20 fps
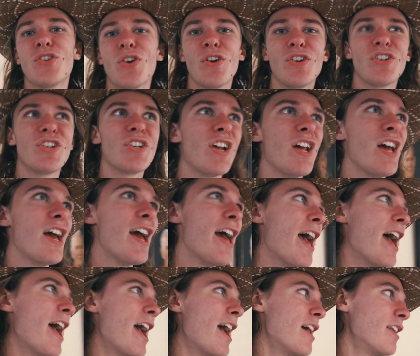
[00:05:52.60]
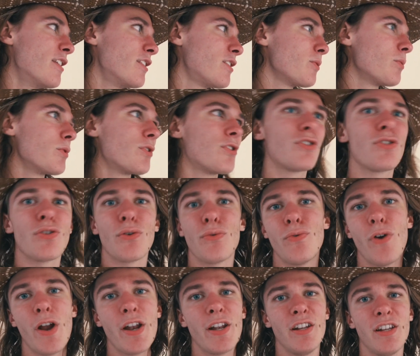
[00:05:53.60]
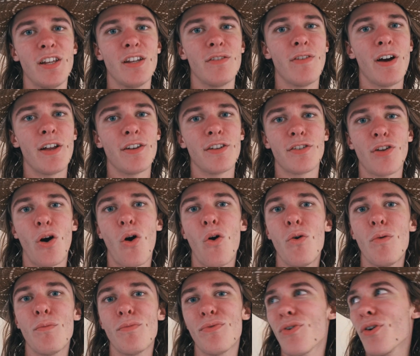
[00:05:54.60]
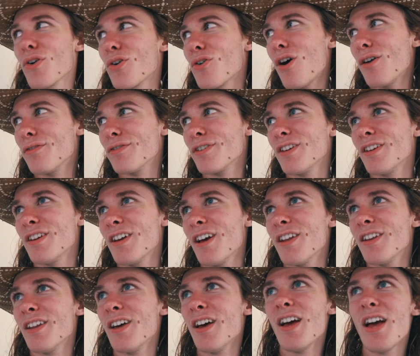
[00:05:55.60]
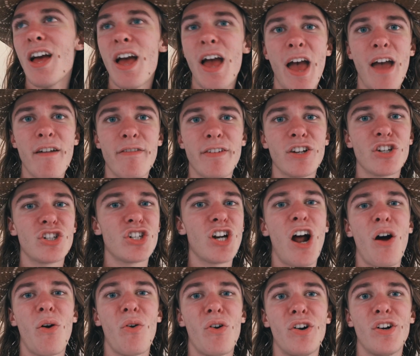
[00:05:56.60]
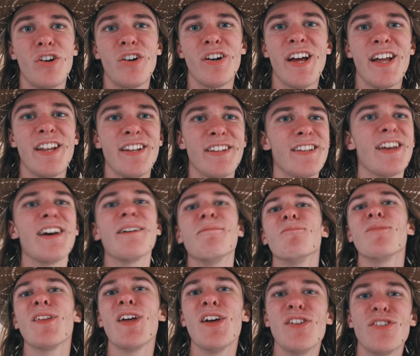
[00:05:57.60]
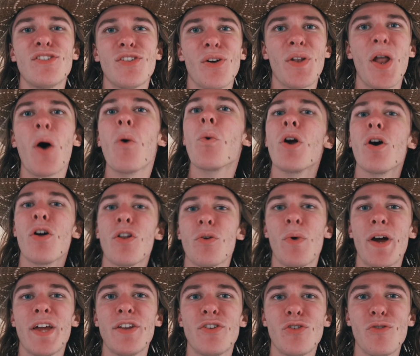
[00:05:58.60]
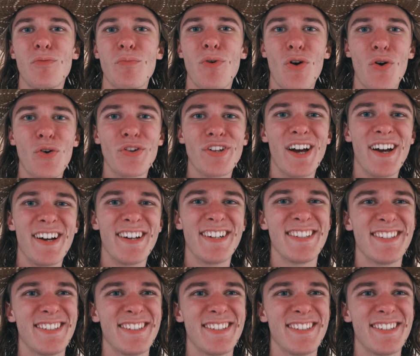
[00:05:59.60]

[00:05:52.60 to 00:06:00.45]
church, and he was so friendly. He invited us home for a coffee and having a shower, and yeah. So now we're on the way to Bogota.